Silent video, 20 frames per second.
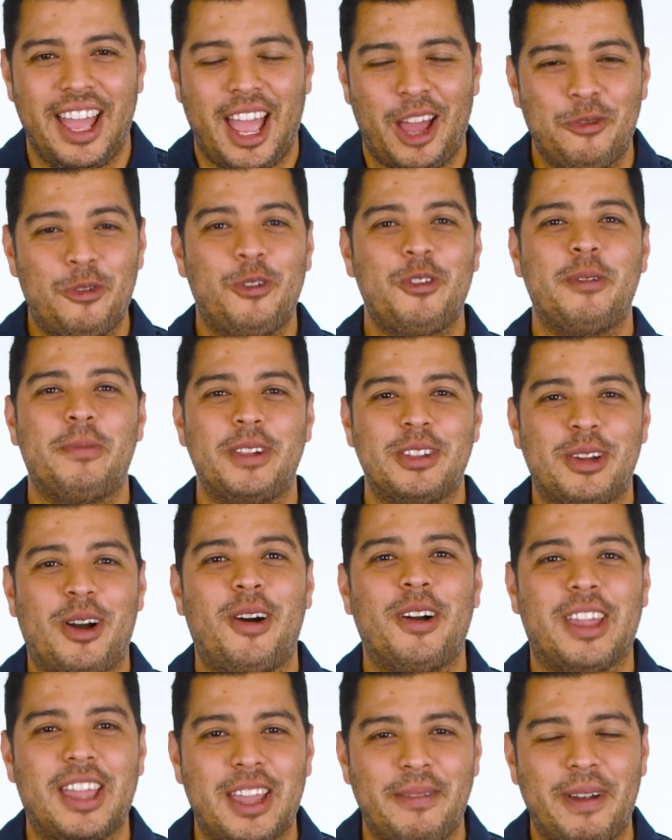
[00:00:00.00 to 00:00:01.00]
and what we've been
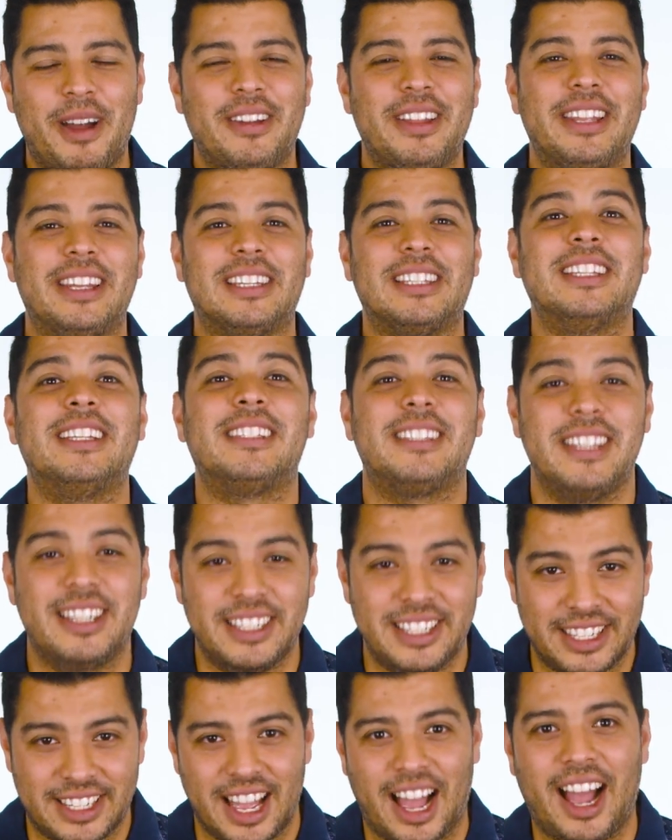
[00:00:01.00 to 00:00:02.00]
talking about in
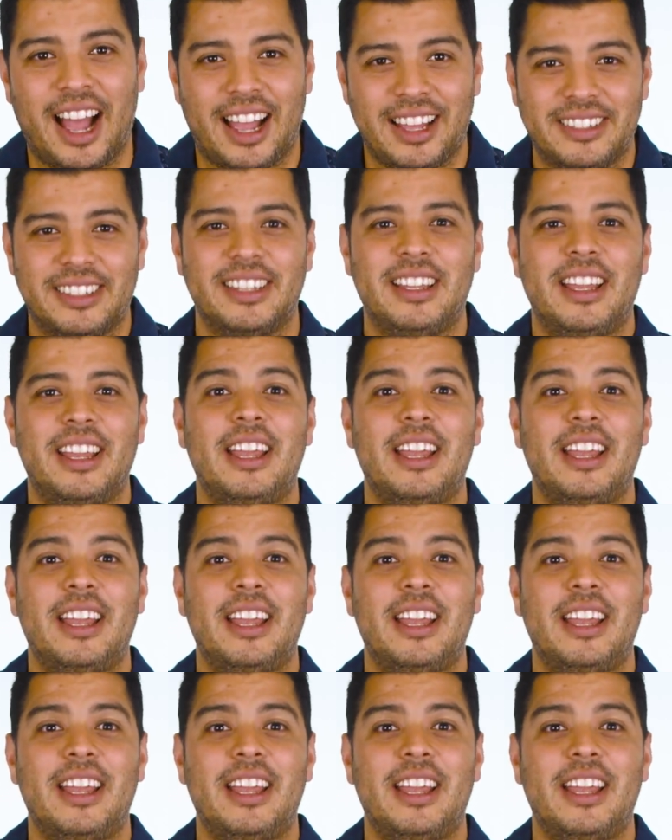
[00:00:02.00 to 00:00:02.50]
listening to God,